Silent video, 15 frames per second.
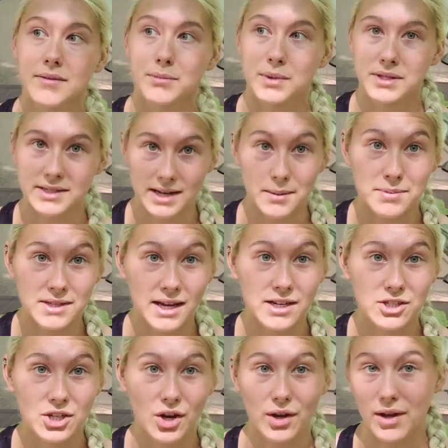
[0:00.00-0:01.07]
the steps I
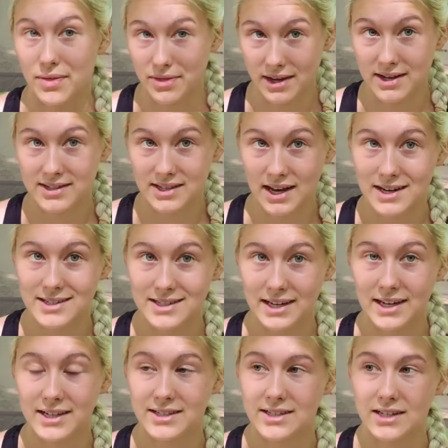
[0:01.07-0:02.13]
took and things I
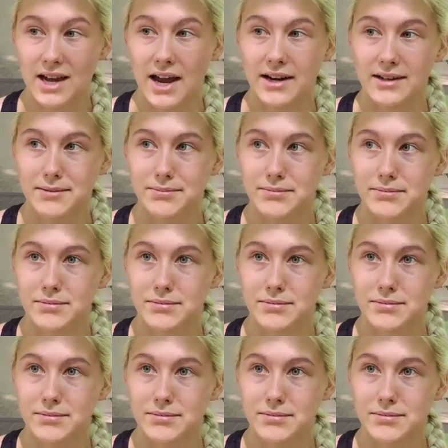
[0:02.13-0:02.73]
did to kind of